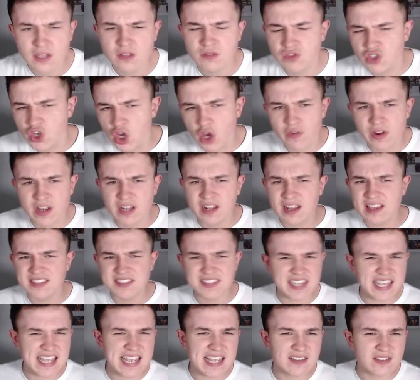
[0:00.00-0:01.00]
during a
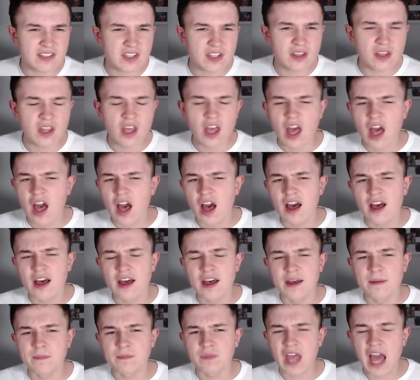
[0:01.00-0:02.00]
season,
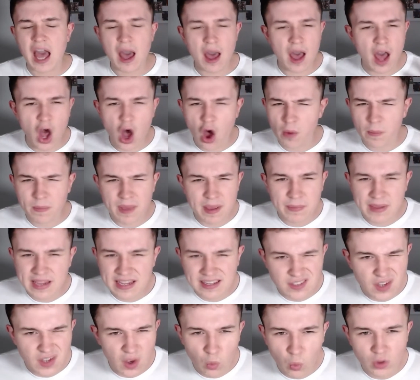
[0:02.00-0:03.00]
or maybe
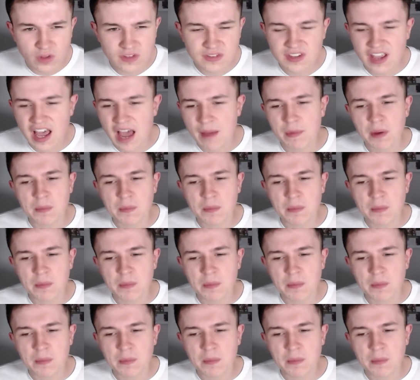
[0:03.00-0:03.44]
it's at one time.